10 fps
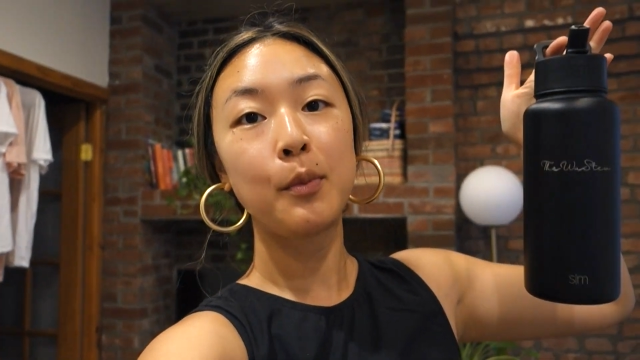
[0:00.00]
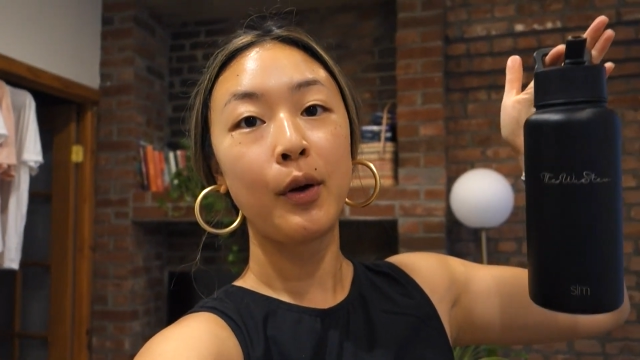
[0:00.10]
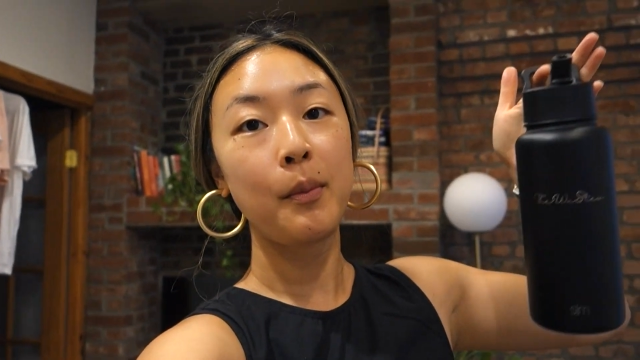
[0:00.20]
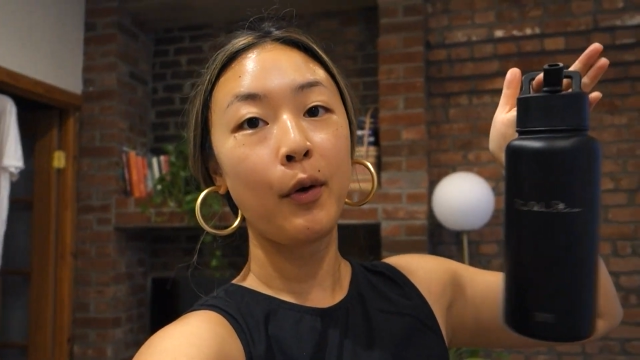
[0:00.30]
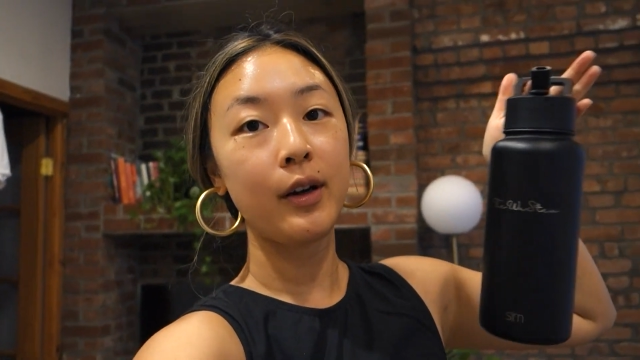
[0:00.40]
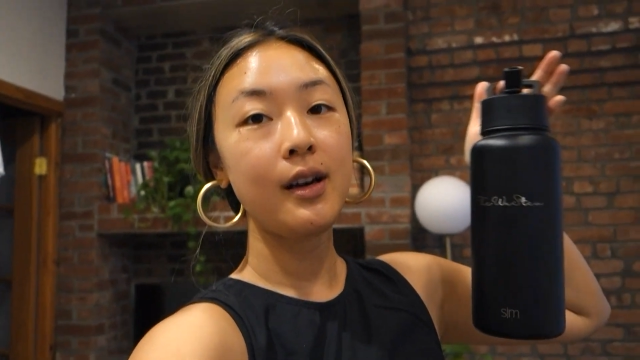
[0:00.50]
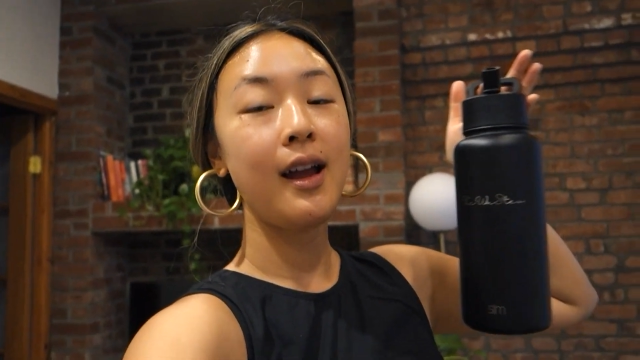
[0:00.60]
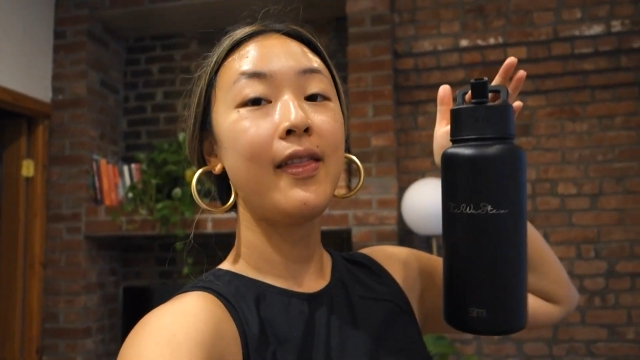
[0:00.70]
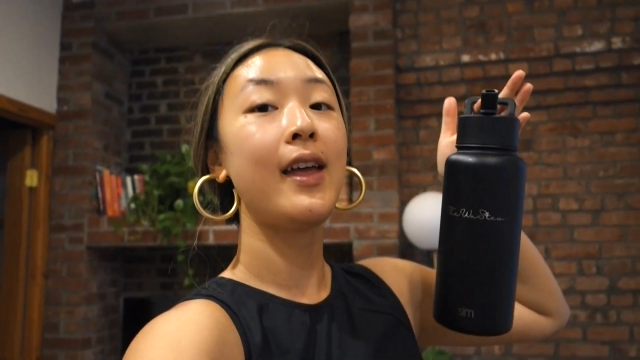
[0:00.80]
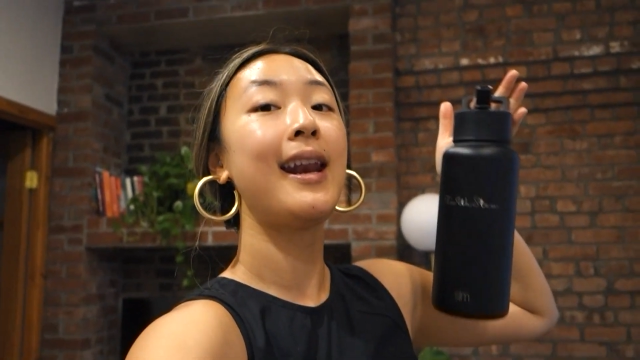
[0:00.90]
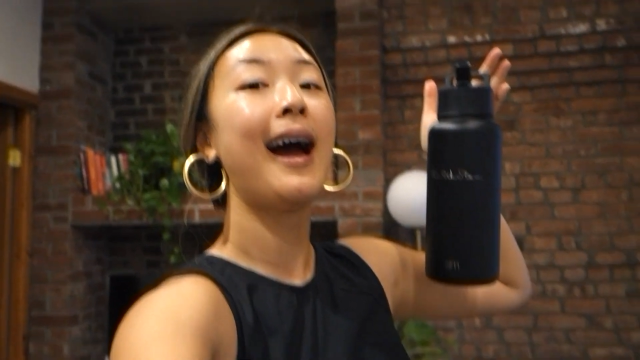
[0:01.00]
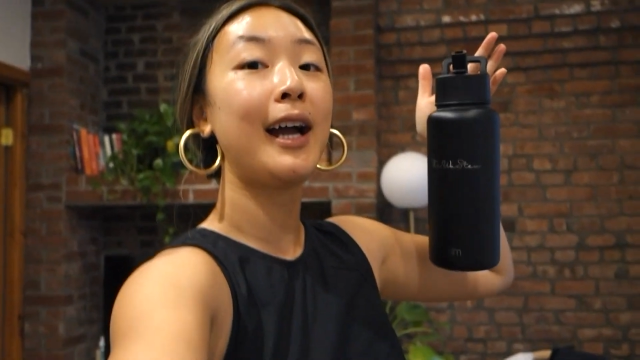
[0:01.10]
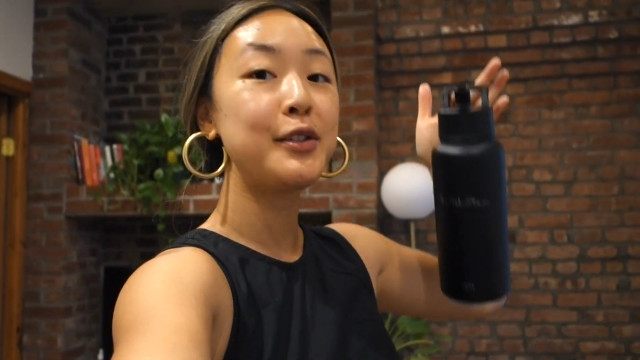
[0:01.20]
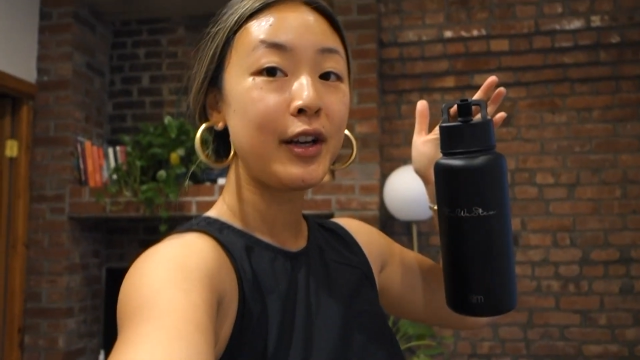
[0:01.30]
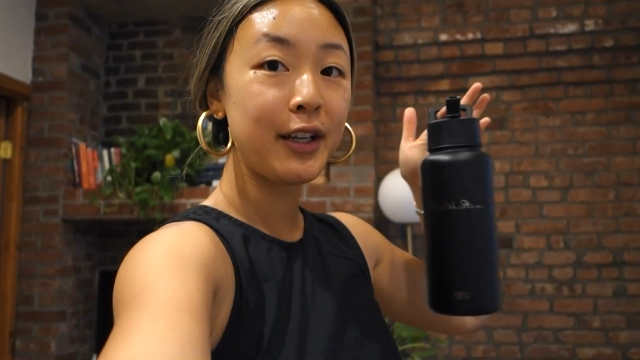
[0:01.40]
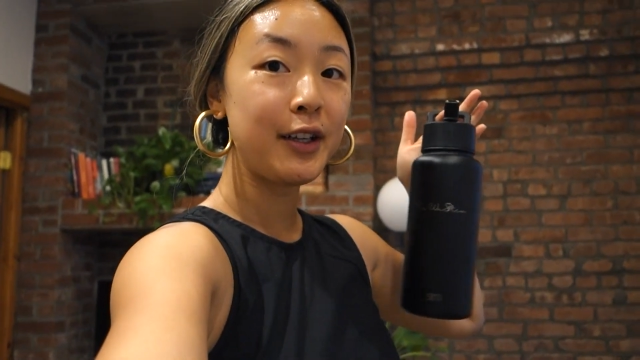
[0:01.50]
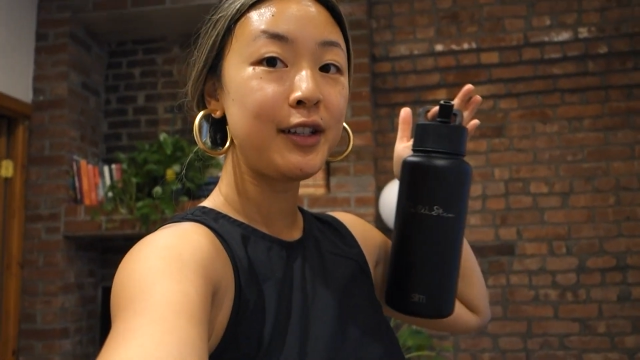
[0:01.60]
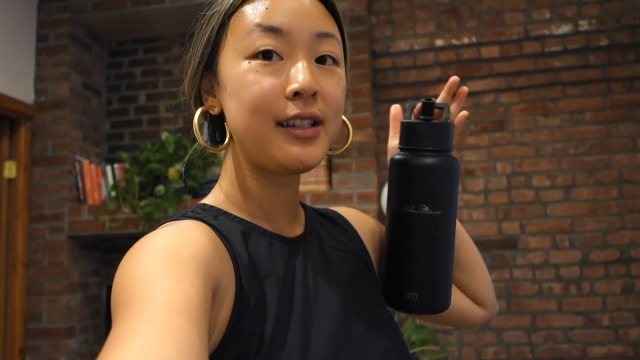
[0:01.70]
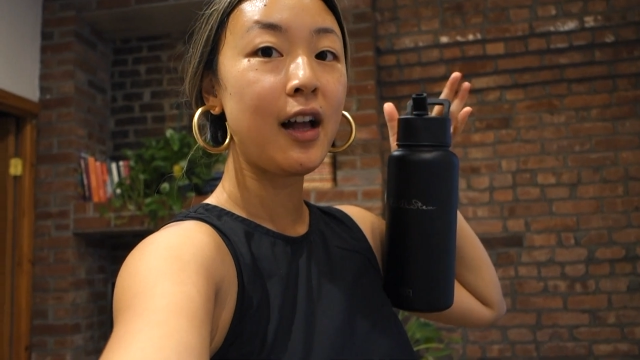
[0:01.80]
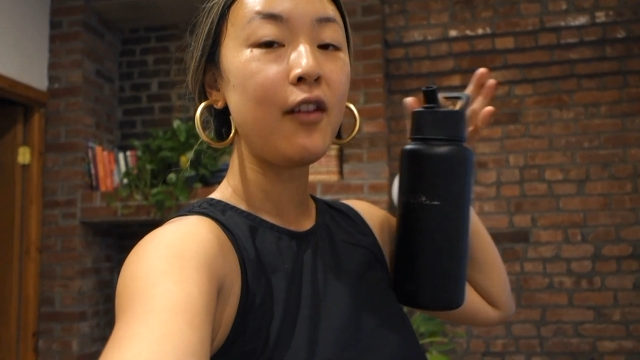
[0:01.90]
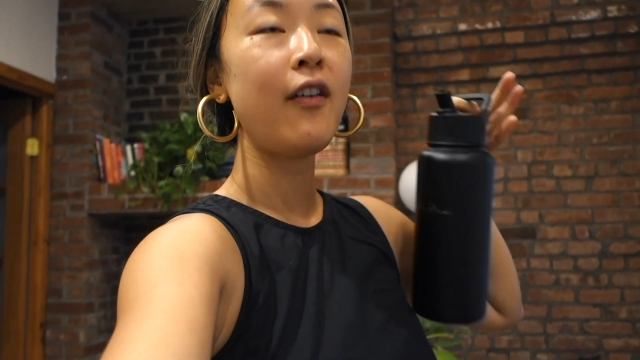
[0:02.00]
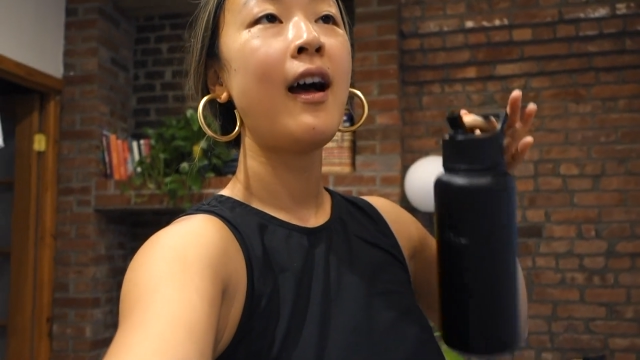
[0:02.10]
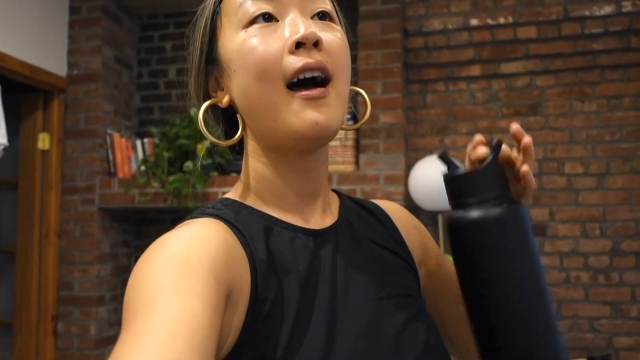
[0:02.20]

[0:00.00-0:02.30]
more important than hydrating yourself